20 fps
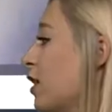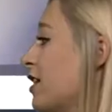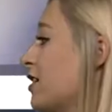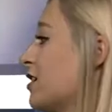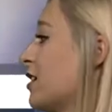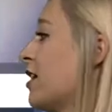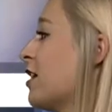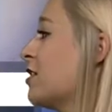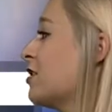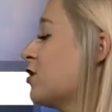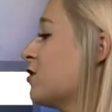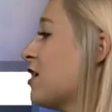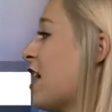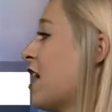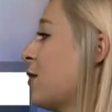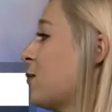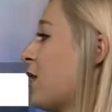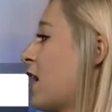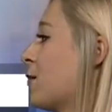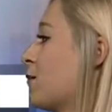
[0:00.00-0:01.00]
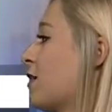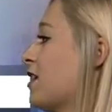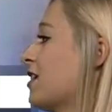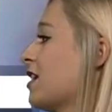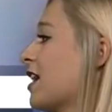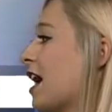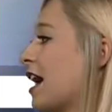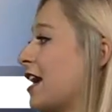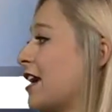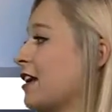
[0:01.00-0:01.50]
wind tonight by
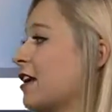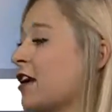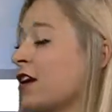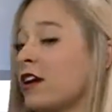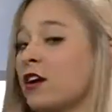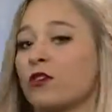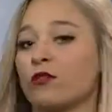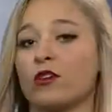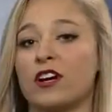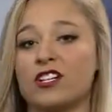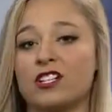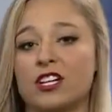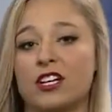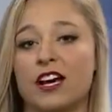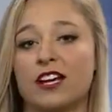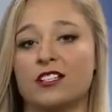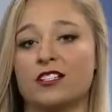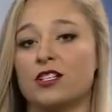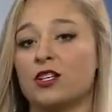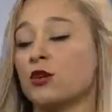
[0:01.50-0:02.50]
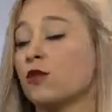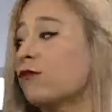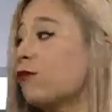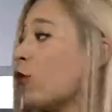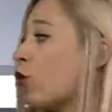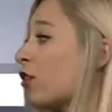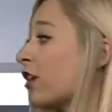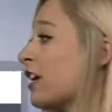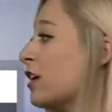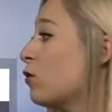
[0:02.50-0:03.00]
midnight, reaching us to
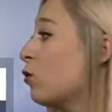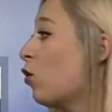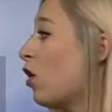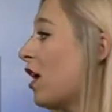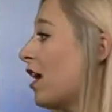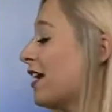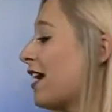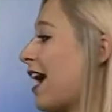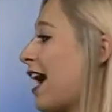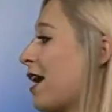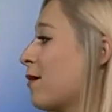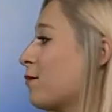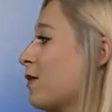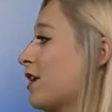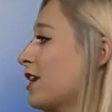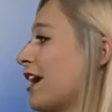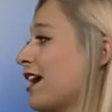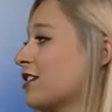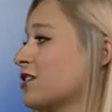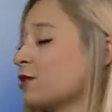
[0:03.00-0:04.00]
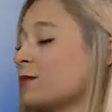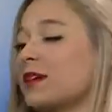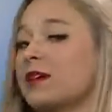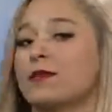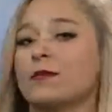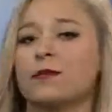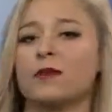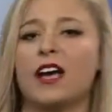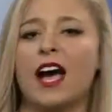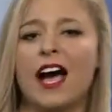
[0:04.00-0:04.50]
41 at midnight. So it'll
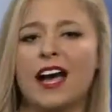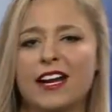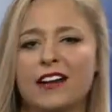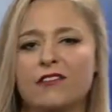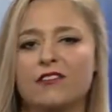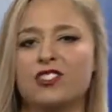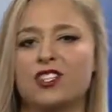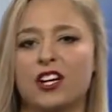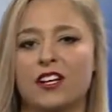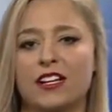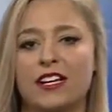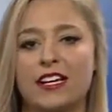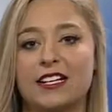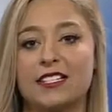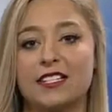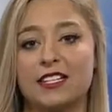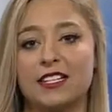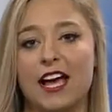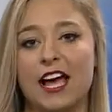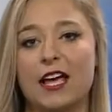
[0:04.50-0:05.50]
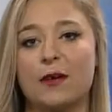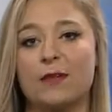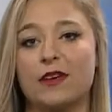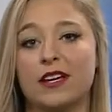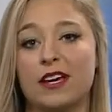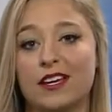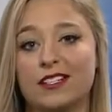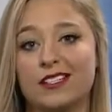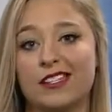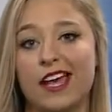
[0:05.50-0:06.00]
be kind of chilly tonight
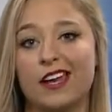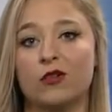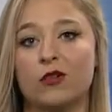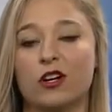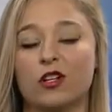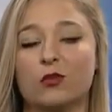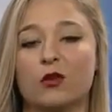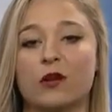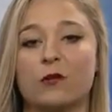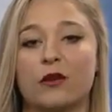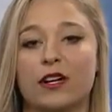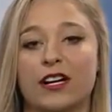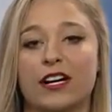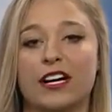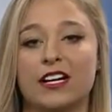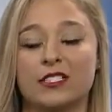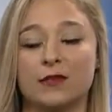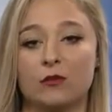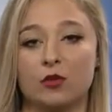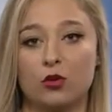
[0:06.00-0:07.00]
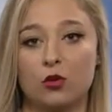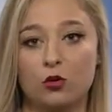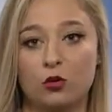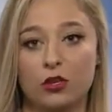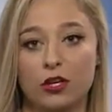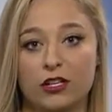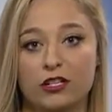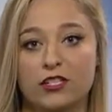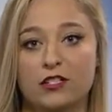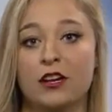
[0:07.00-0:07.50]
because of that north wind bringing in some
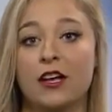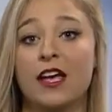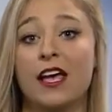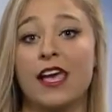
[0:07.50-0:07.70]
cooler